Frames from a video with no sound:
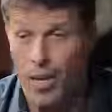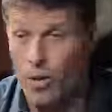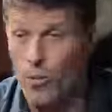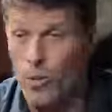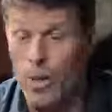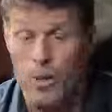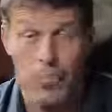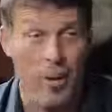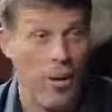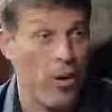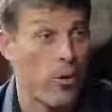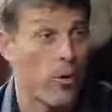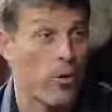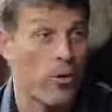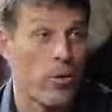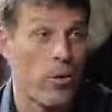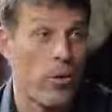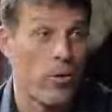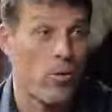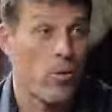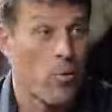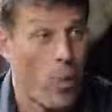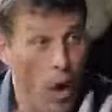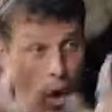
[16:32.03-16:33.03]
You're not going to win by
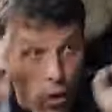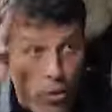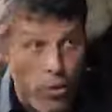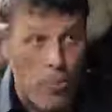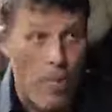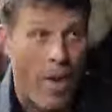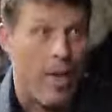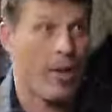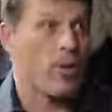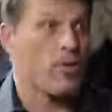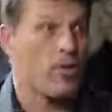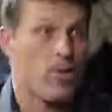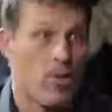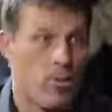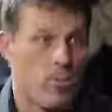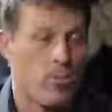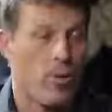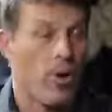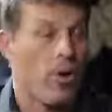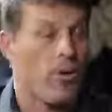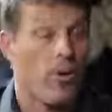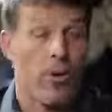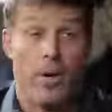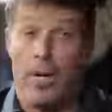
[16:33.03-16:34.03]
going to a wealth
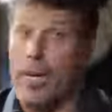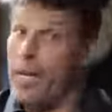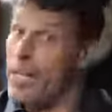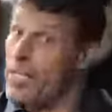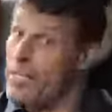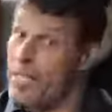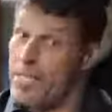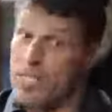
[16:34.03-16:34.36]
manager or broker.